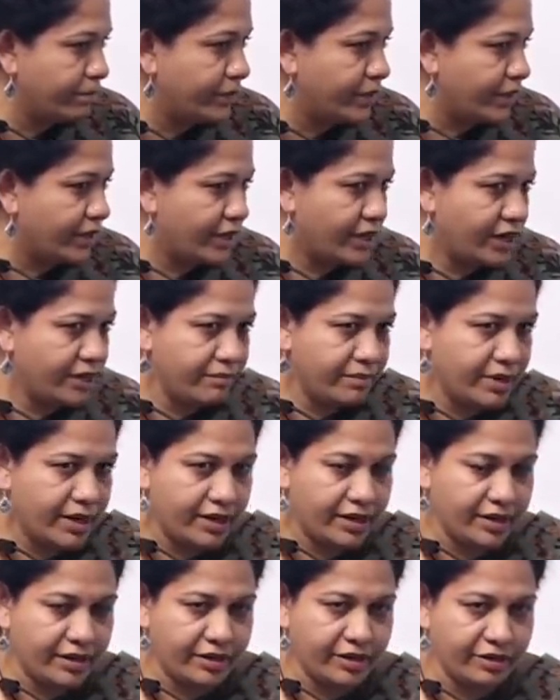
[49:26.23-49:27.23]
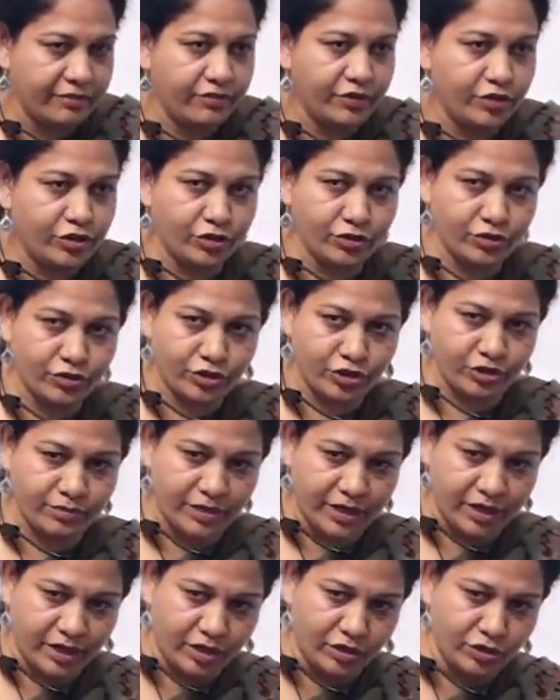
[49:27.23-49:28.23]
The Great Barrier Reef, which used to
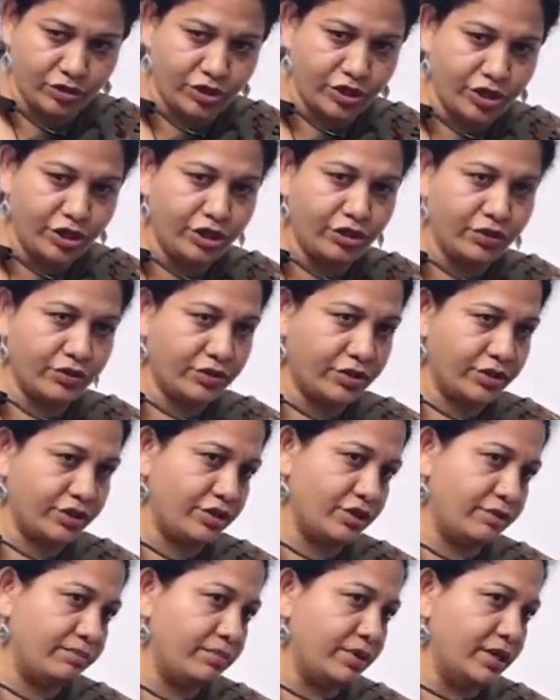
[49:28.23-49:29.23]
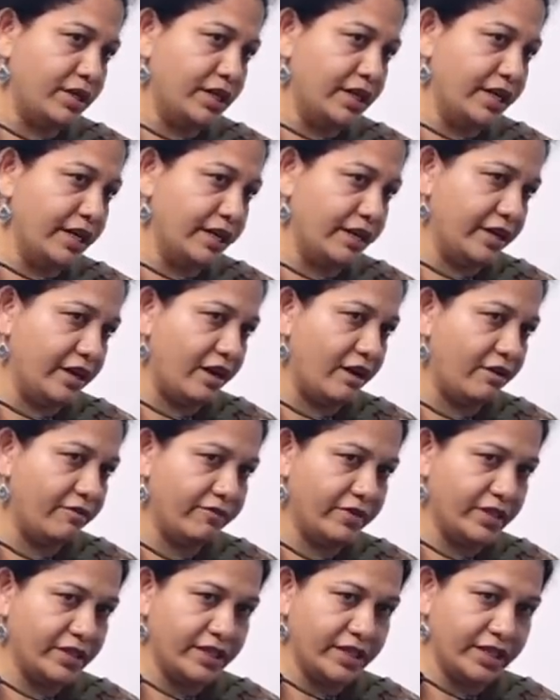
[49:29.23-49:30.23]
be a continuous strip earlier, now
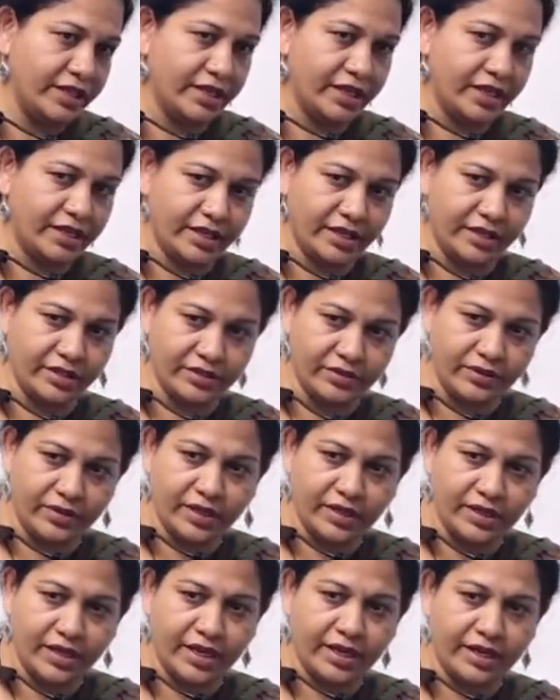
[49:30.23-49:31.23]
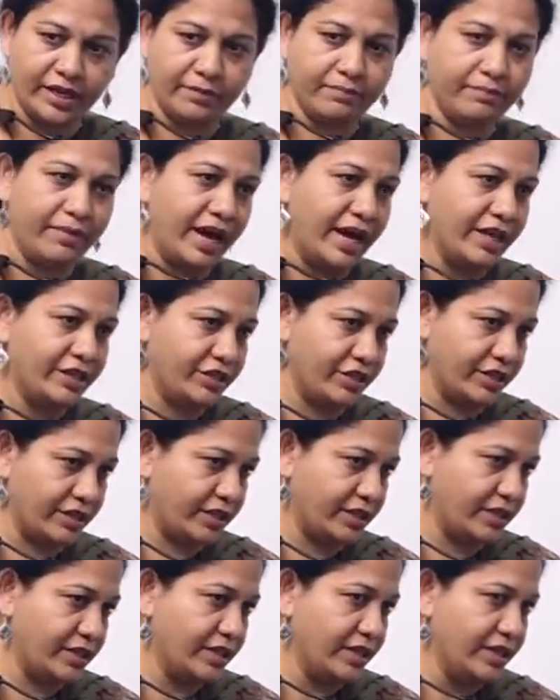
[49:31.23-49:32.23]
we see that it is only there in
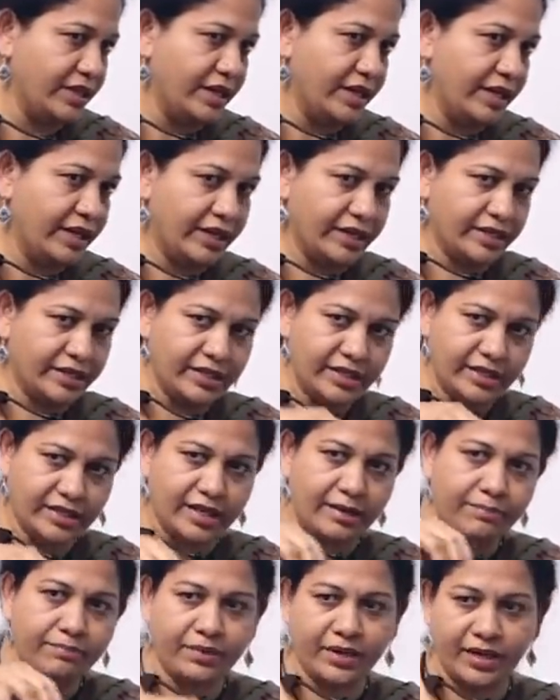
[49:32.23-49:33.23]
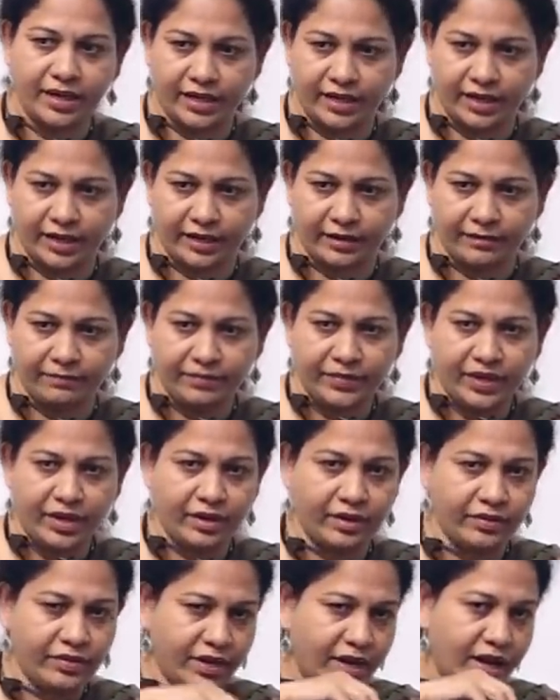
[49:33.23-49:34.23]
patches. It is disappearing.
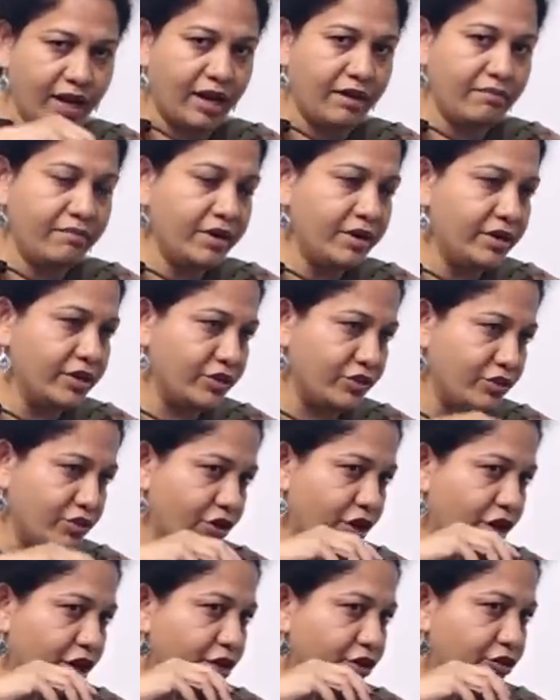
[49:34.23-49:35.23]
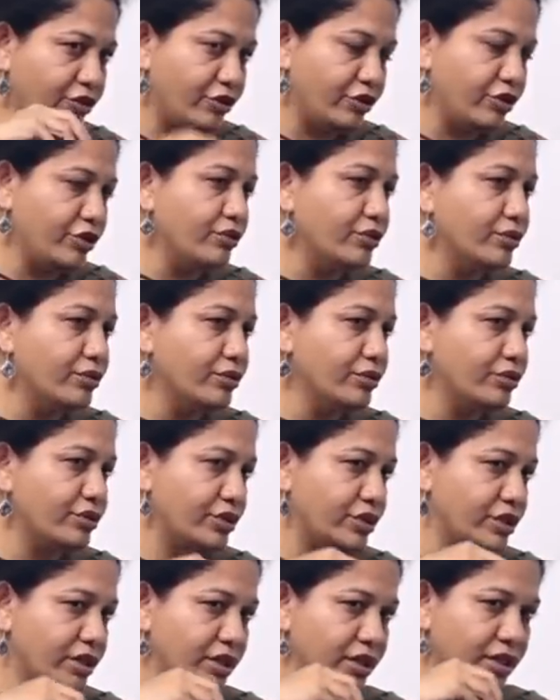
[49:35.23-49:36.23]
Now the government is trying to use
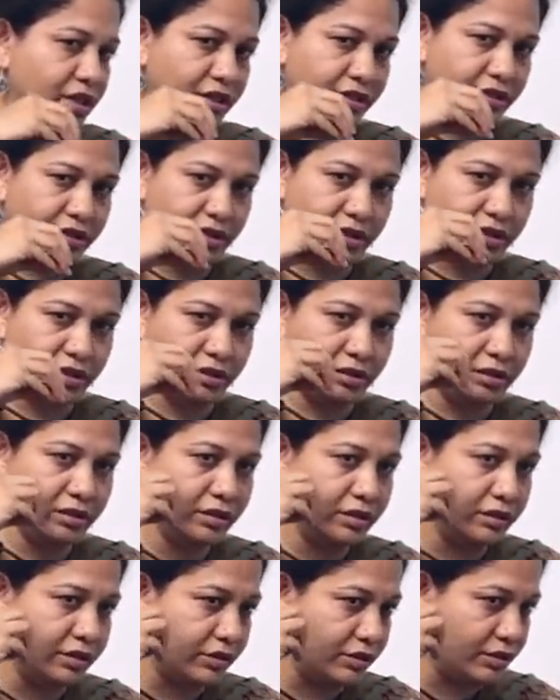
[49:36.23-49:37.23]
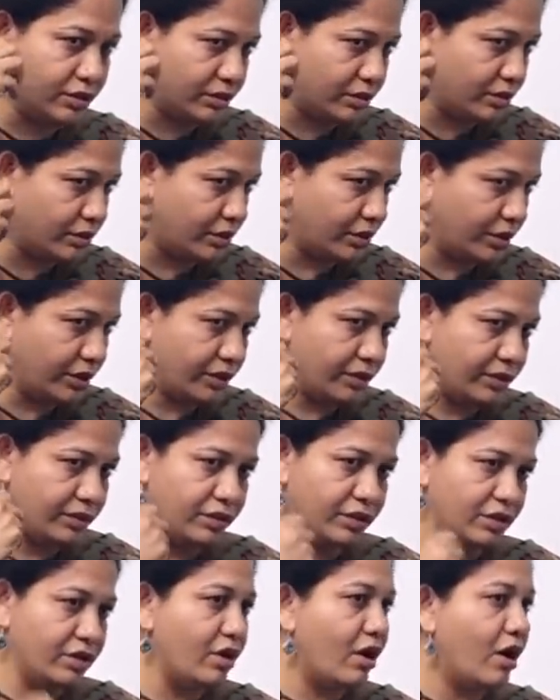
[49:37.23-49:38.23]
the, the, you know,
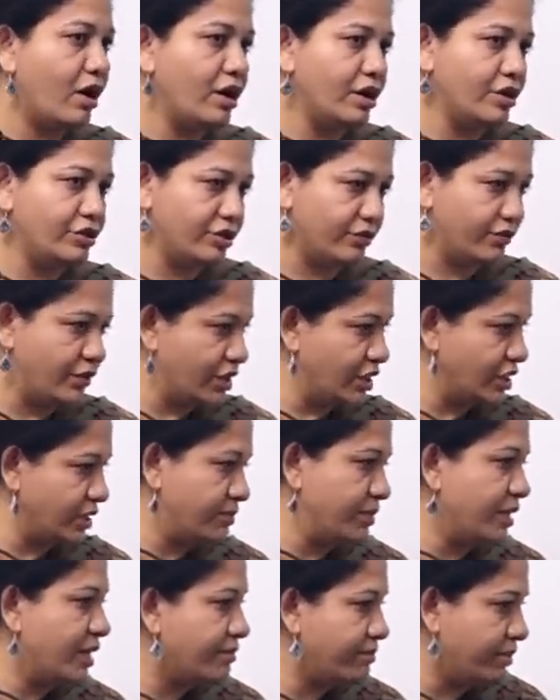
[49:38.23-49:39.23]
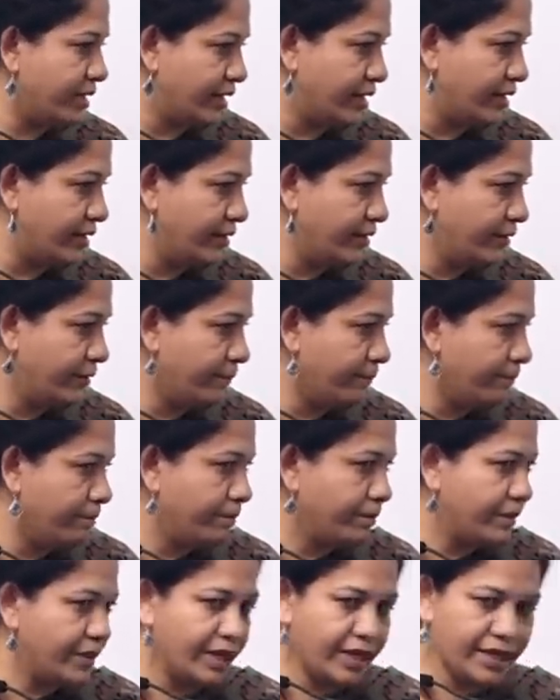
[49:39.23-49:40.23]
the knowledge of these people
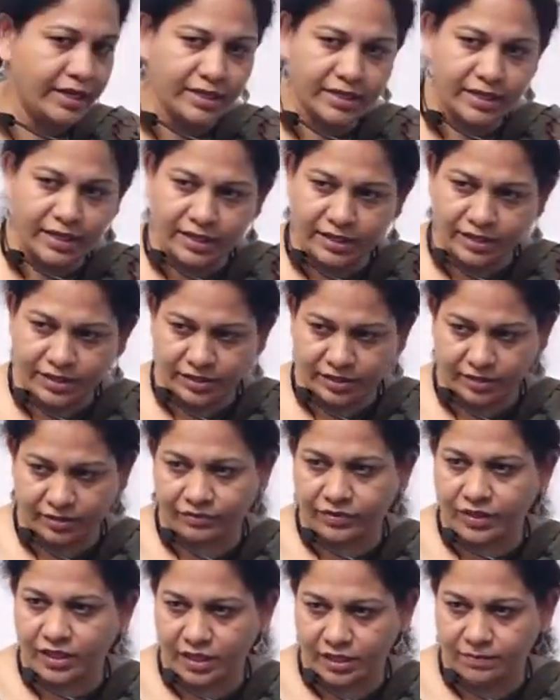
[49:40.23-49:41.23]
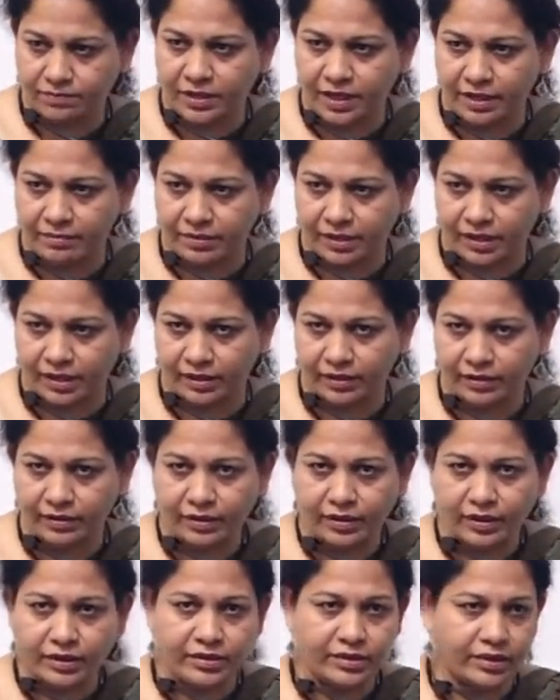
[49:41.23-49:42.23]
the intelligence of these people,
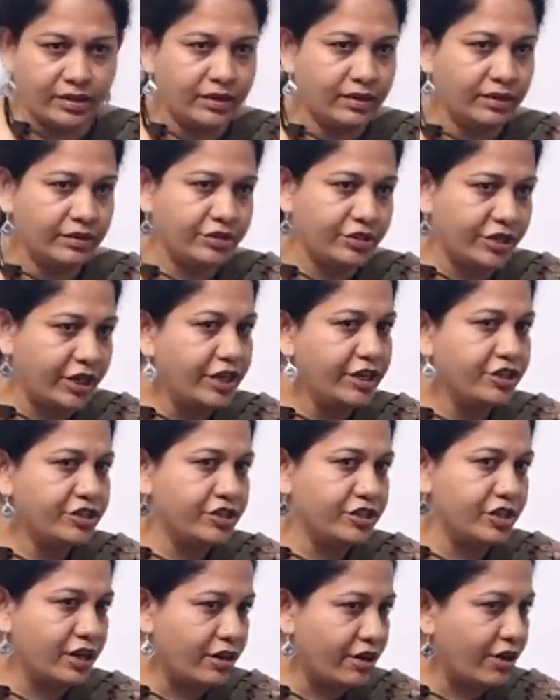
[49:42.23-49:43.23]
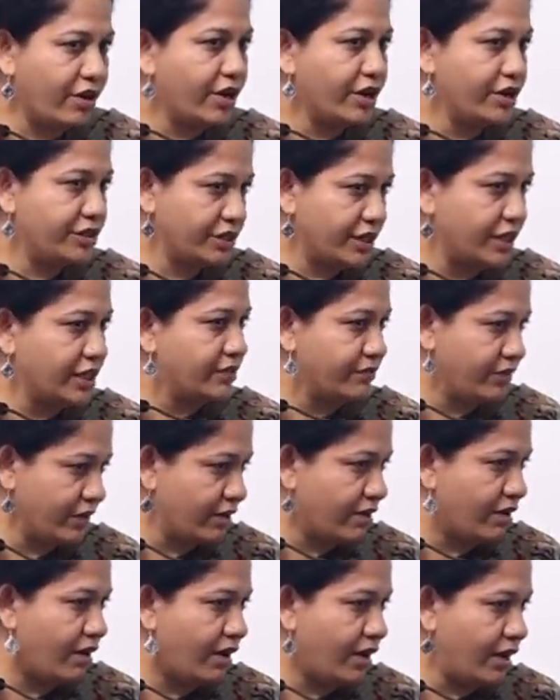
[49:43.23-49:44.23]
so traditional knowledge as we
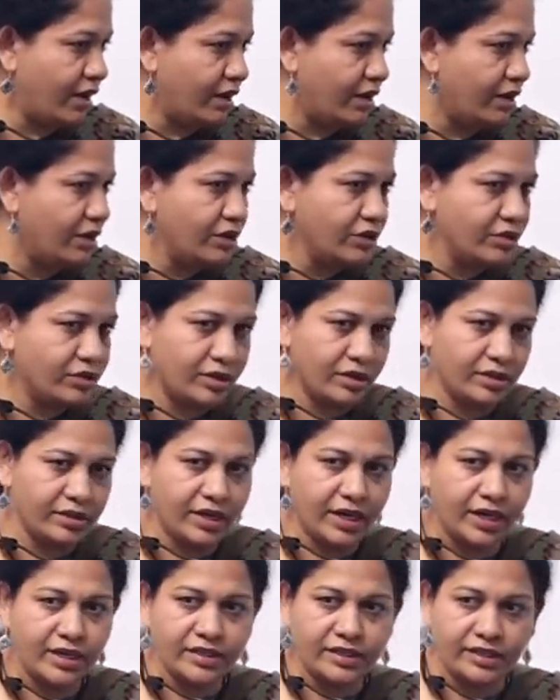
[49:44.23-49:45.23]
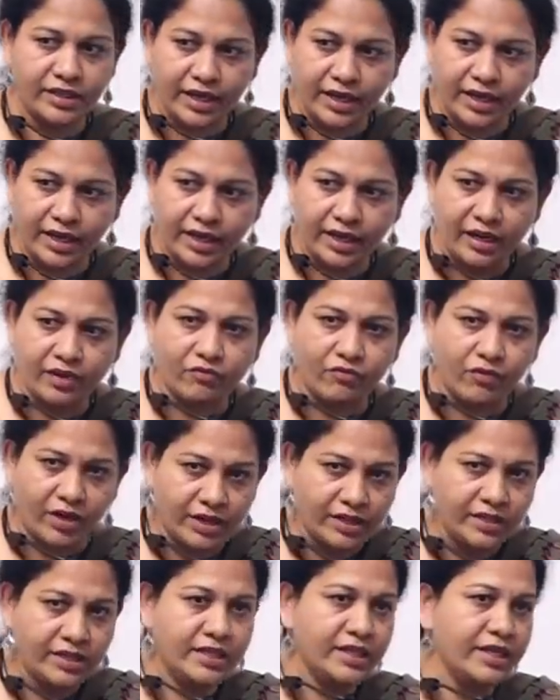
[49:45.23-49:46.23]
call, so that they can
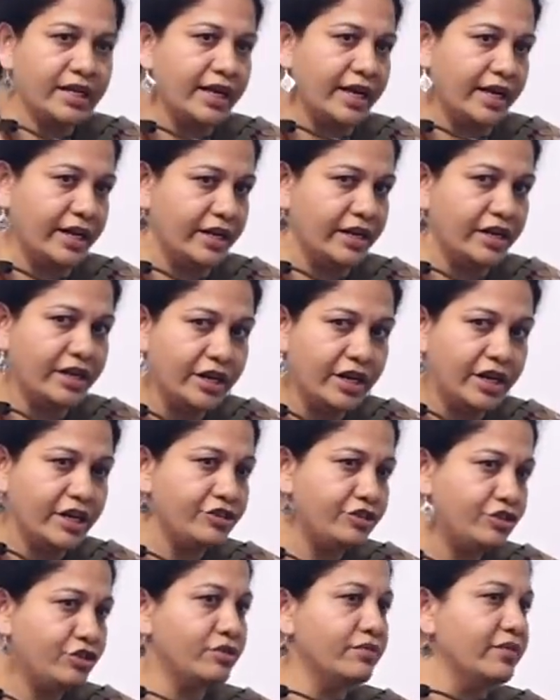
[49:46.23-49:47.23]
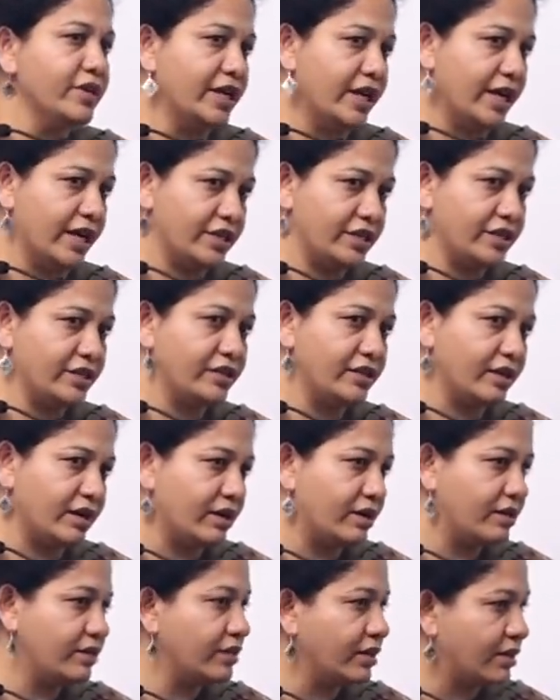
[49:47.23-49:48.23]
once again rejuvenate the,
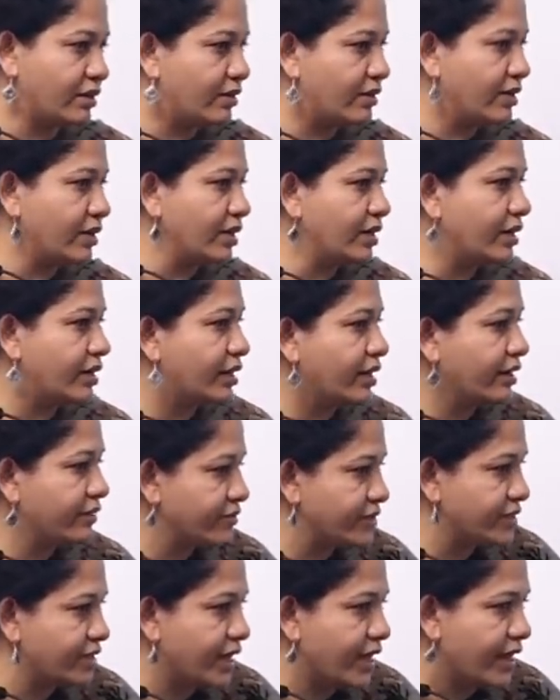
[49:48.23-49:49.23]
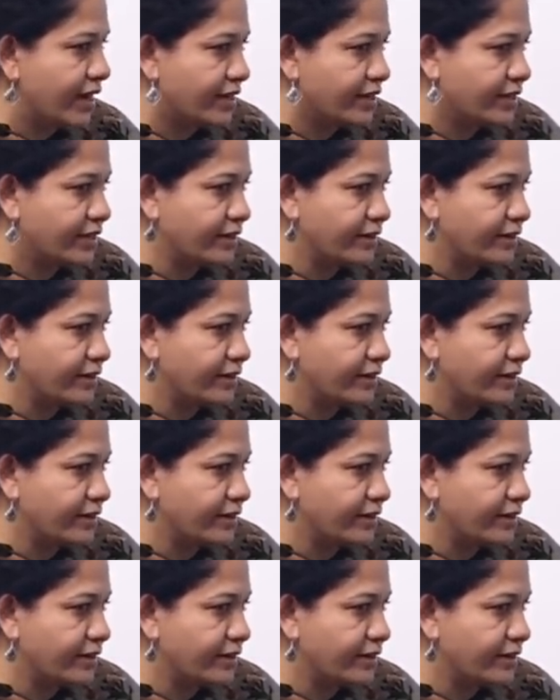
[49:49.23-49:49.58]
the coral reefs there.